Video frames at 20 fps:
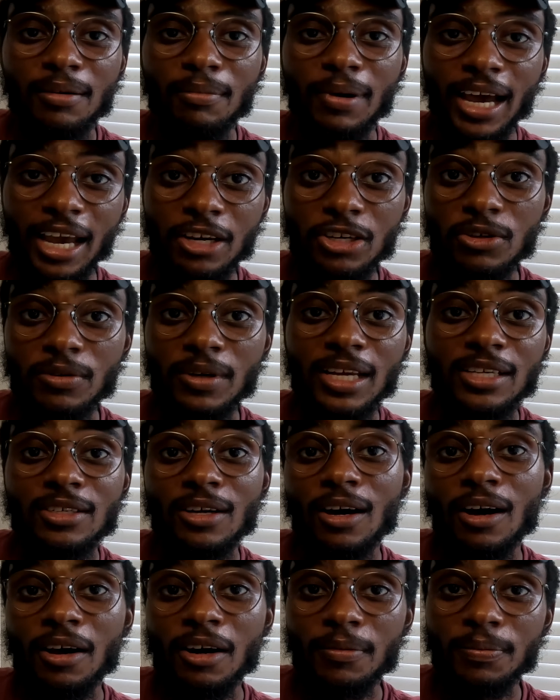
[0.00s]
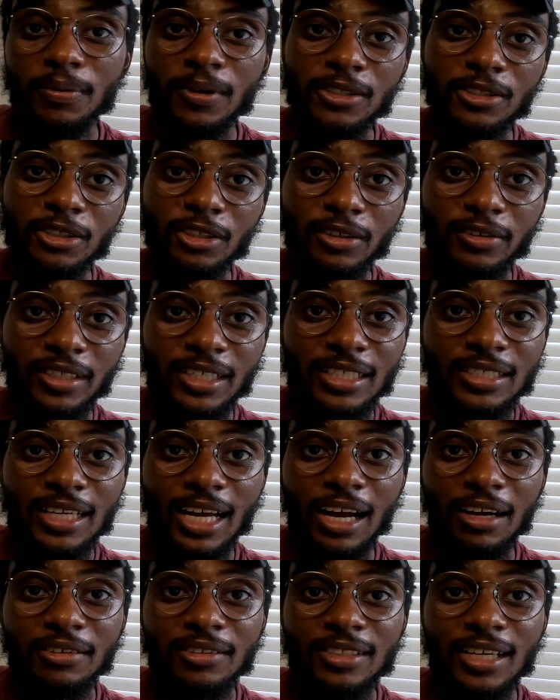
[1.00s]
Mind you, it's 100 plus degrees
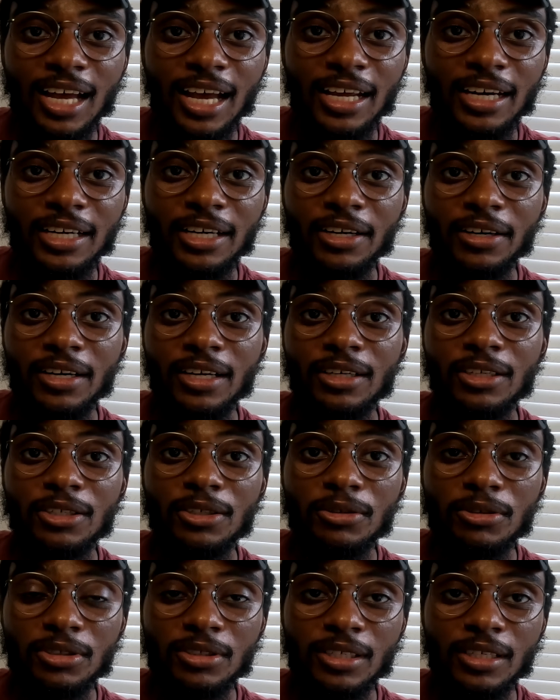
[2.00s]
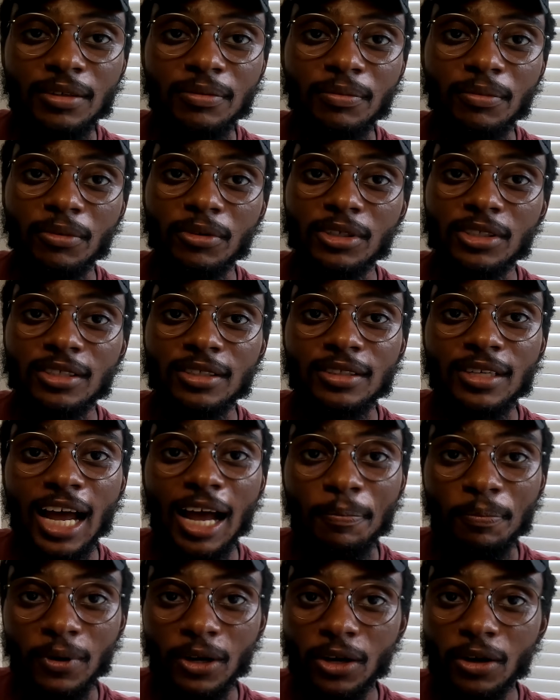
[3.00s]
outside here in Houston.
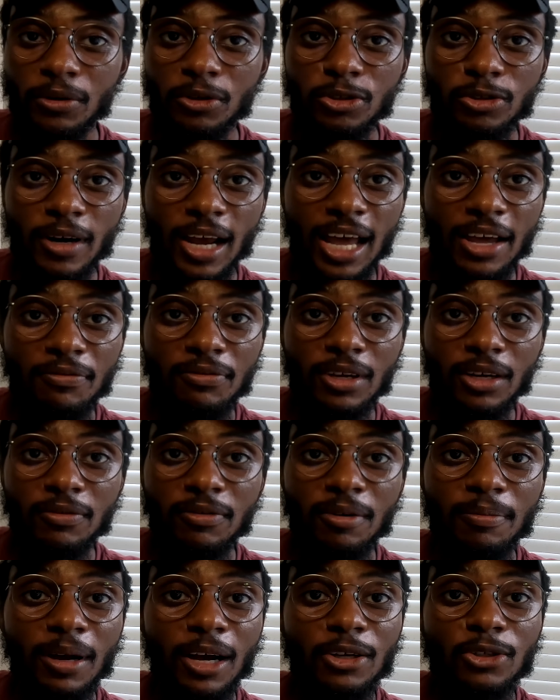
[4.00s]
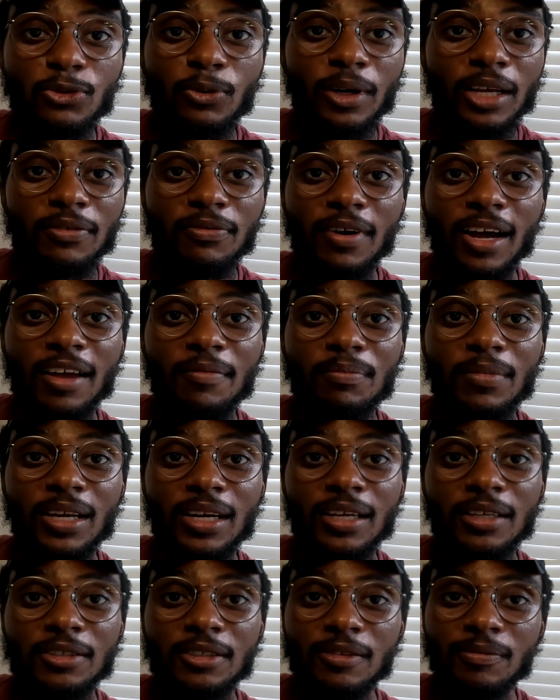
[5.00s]
Stop and go traffic for about 25
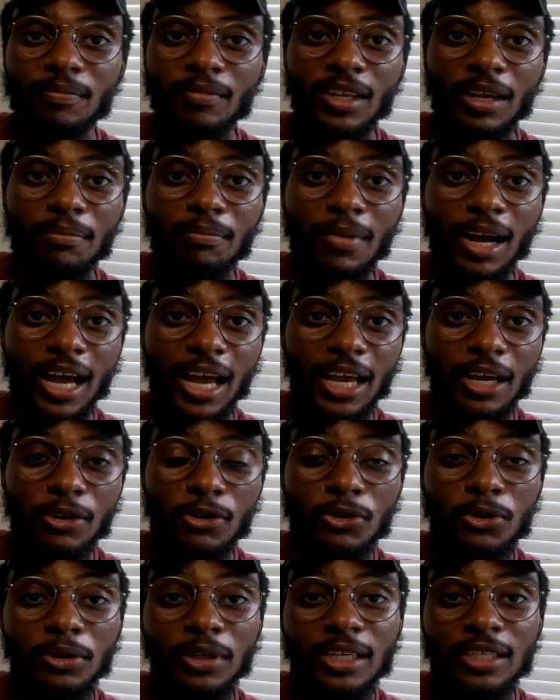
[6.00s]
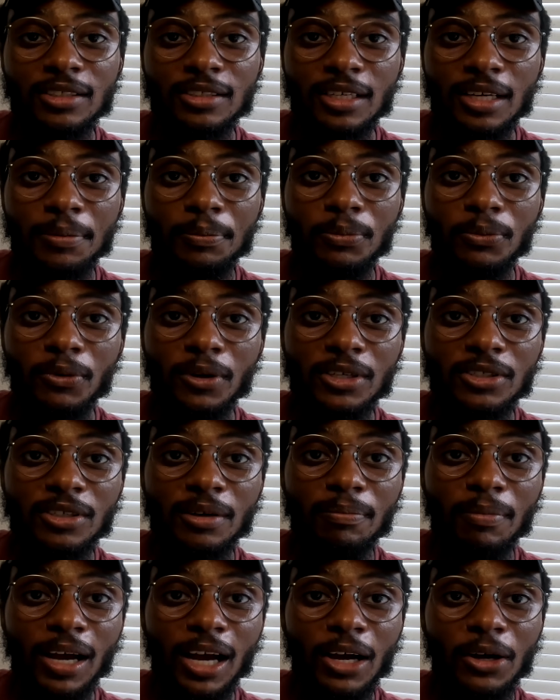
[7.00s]
minutes. My coolant temp was
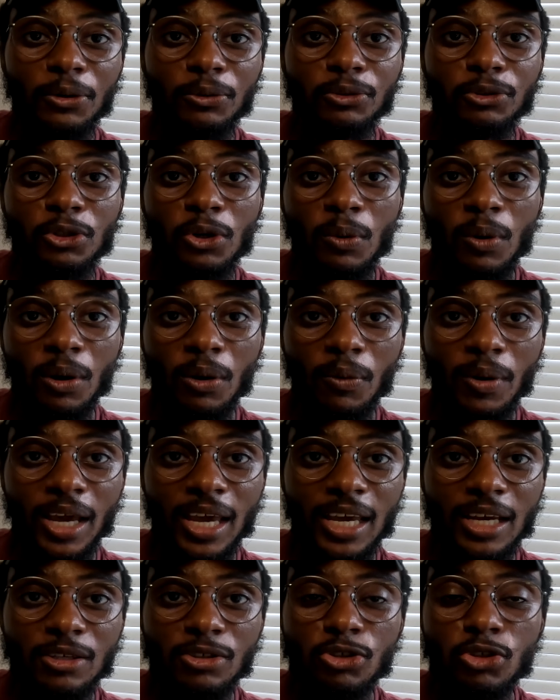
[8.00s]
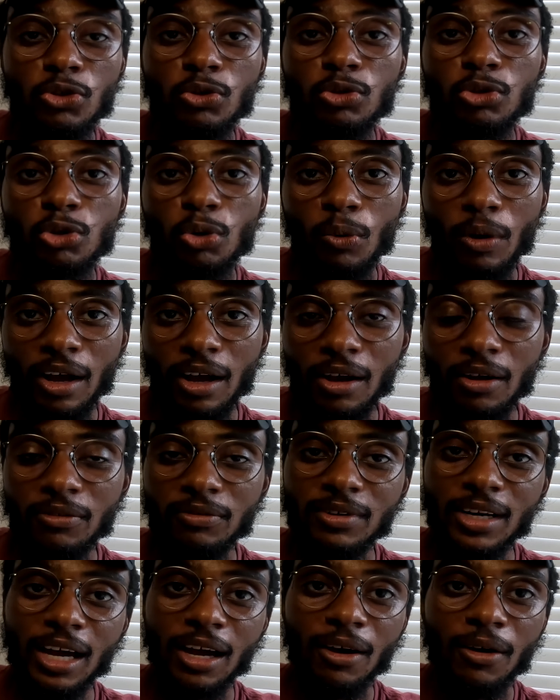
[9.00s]
about 208,
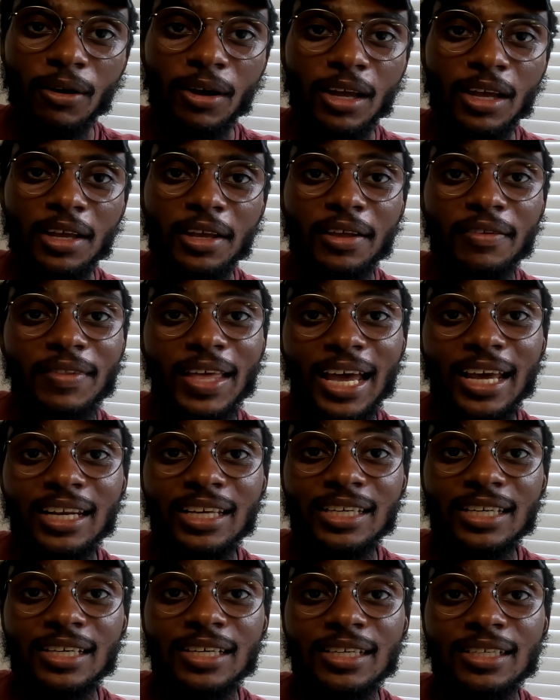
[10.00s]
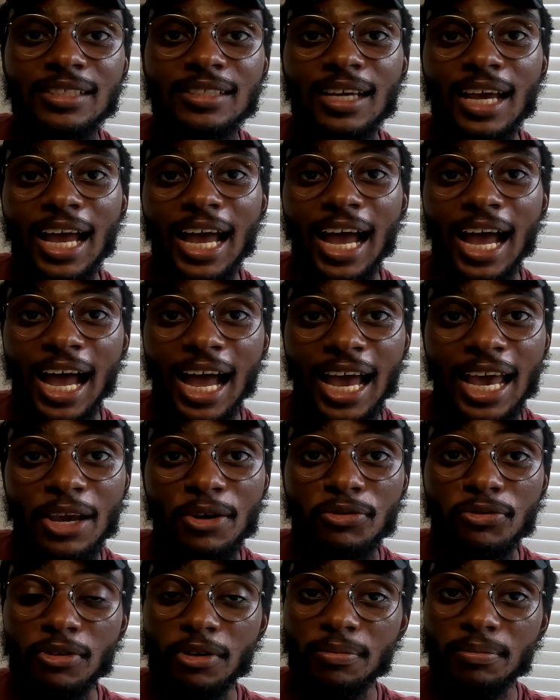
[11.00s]
212. Now, that is high
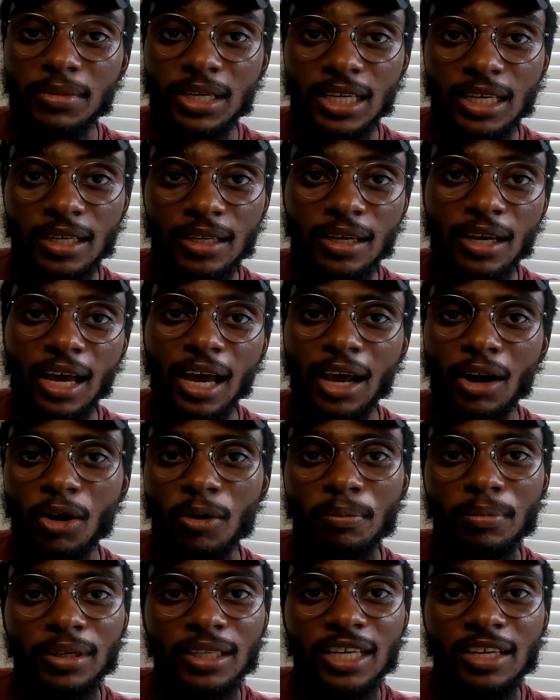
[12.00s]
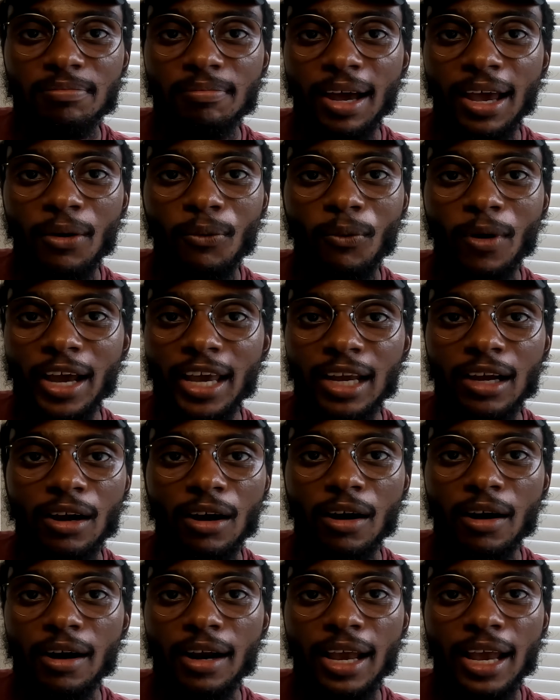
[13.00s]
for me. I don't believe my white
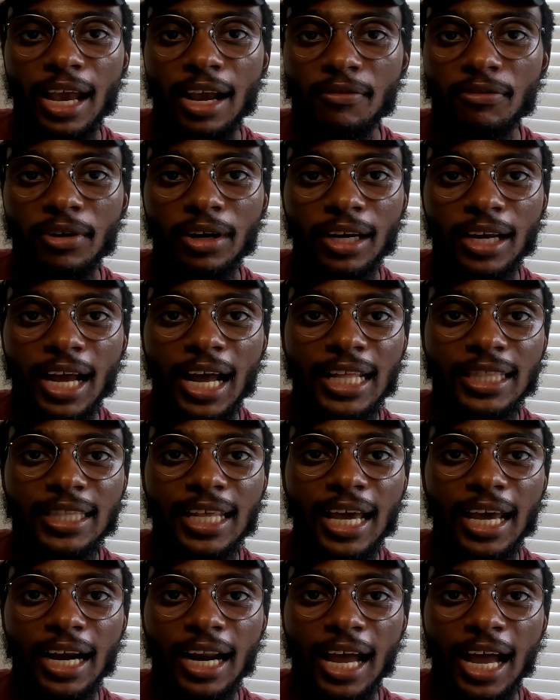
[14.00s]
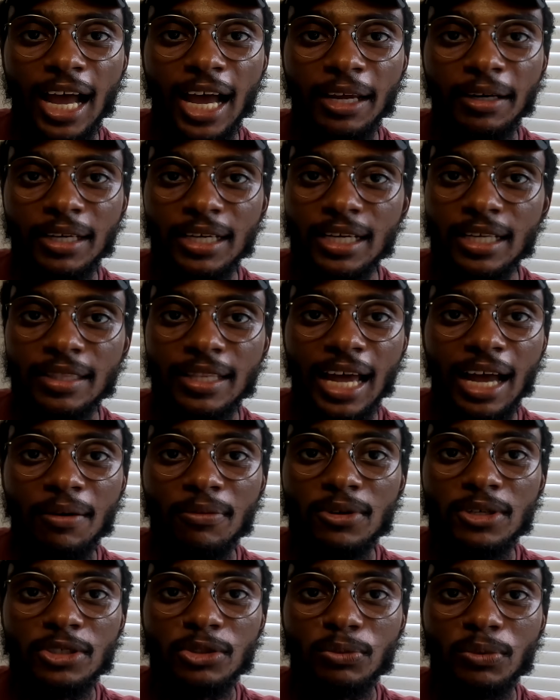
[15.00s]
car ever got that hot, and
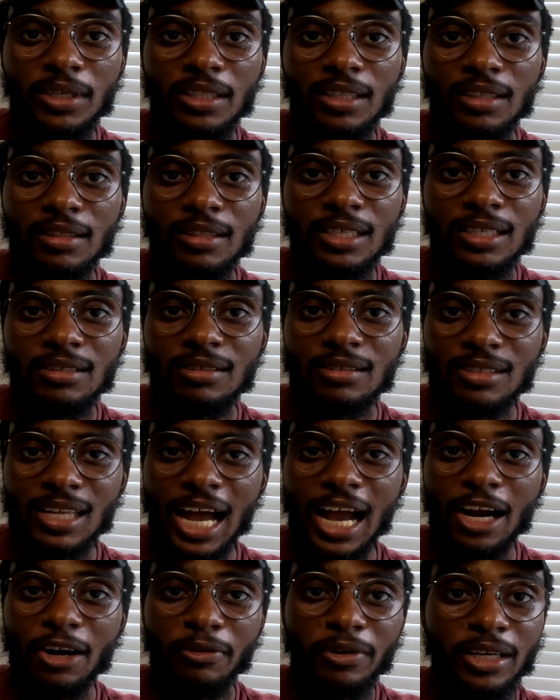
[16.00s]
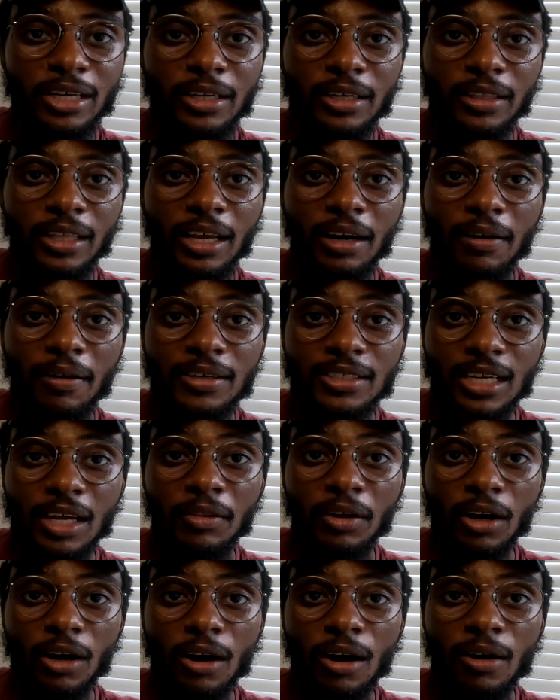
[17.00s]
that was with the stock radiator that is on
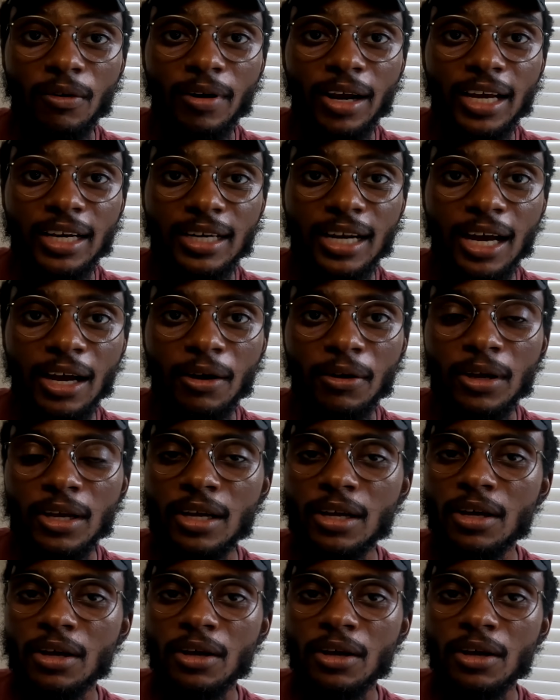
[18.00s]
the car right now.